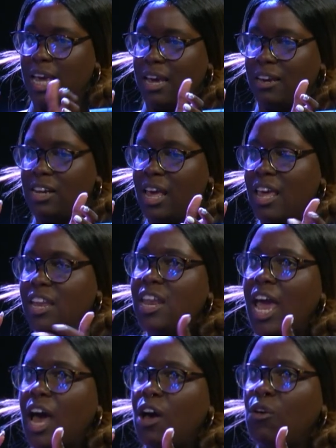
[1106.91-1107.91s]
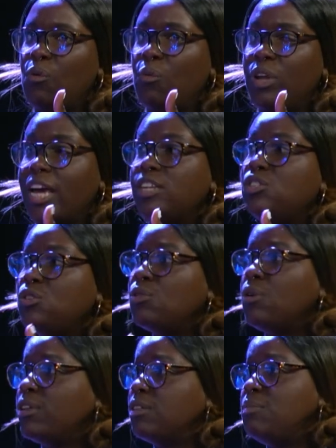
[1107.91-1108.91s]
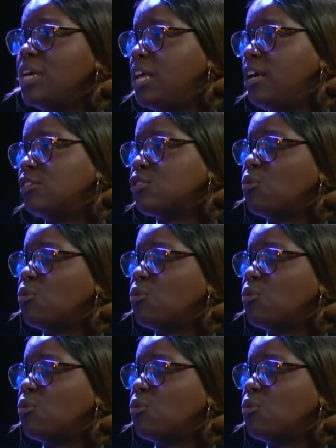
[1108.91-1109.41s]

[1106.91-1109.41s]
And now when I do go to the meetings,